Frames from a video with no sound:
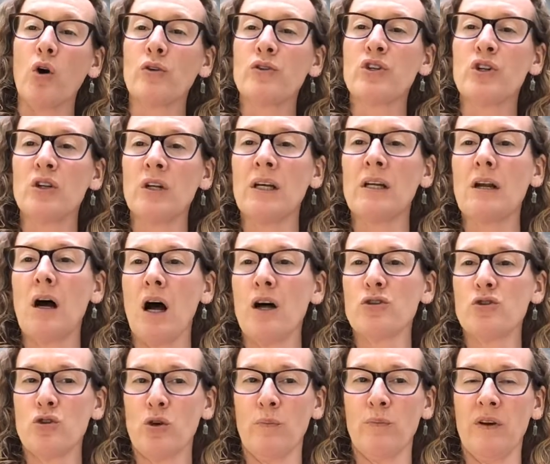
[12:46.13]
Alternate
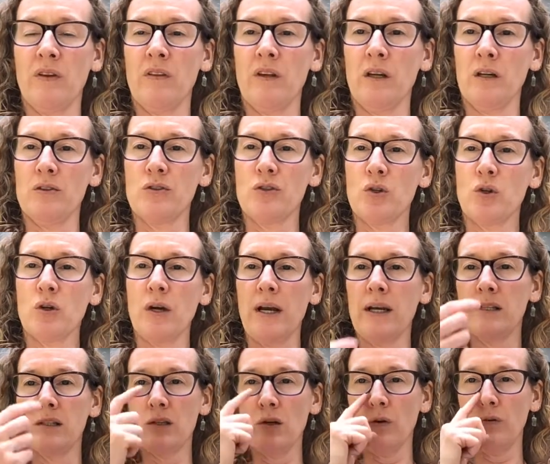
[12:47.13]
nostril breathing is
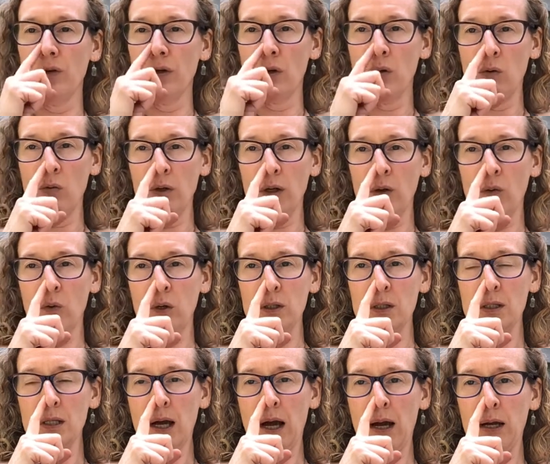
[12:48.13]
great. So if you're holding
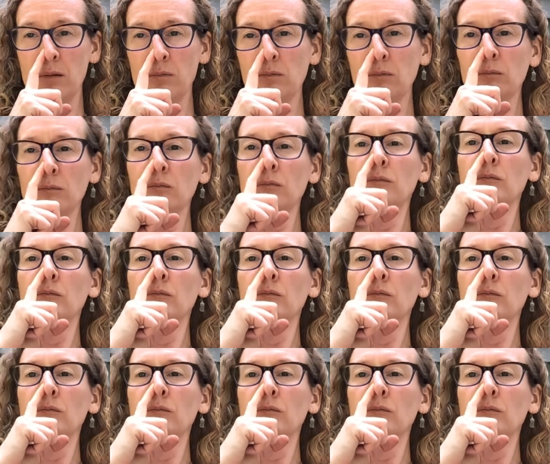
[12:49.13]
one side,